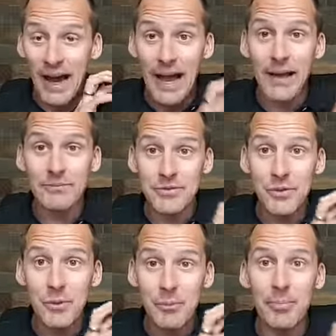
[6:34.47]

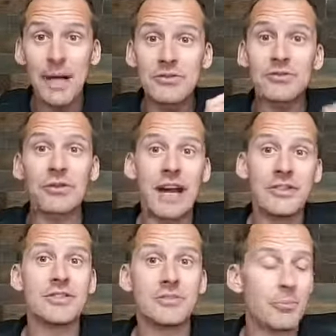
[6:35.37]
absolute best
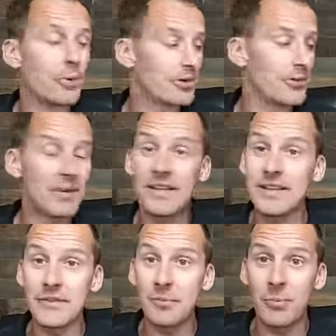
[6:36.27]
strategies and put them in
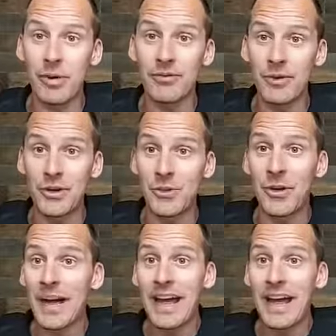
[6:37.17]
this book for you.